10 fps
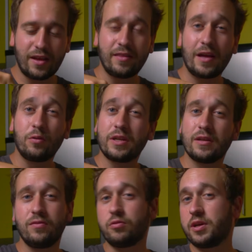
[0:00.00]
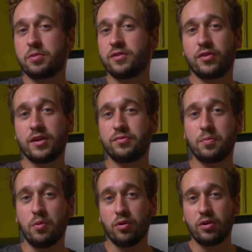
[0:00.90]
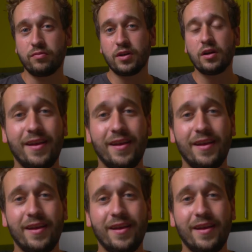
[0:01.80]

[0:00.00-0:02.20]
and that will give you a precise pour over.